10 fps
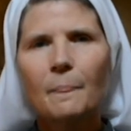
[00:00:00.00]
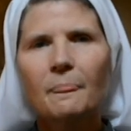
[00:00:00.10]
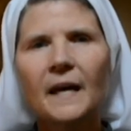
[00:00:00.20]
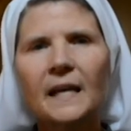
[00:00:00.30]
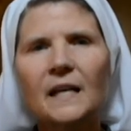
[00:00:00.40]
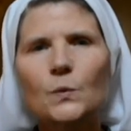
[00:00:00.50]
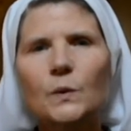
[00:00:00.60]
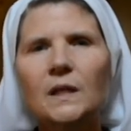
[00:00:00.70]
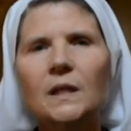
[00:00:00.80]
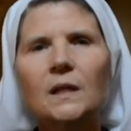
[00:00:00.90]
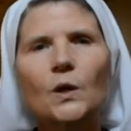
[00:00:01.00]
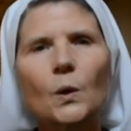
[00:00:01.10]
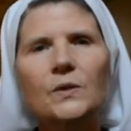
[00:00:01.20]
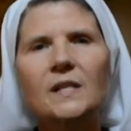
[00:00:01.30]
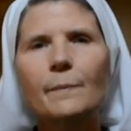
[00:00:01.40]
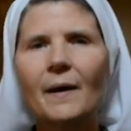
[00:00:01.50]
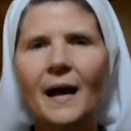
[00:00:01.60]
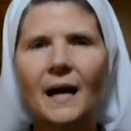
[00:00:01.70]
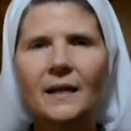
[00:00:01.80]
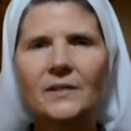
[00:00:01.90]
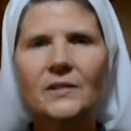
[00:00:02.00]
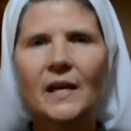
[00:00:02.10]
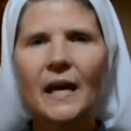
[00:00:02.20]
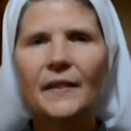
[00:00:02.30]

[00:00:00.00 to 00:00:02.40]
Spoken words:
that as we go to Mass,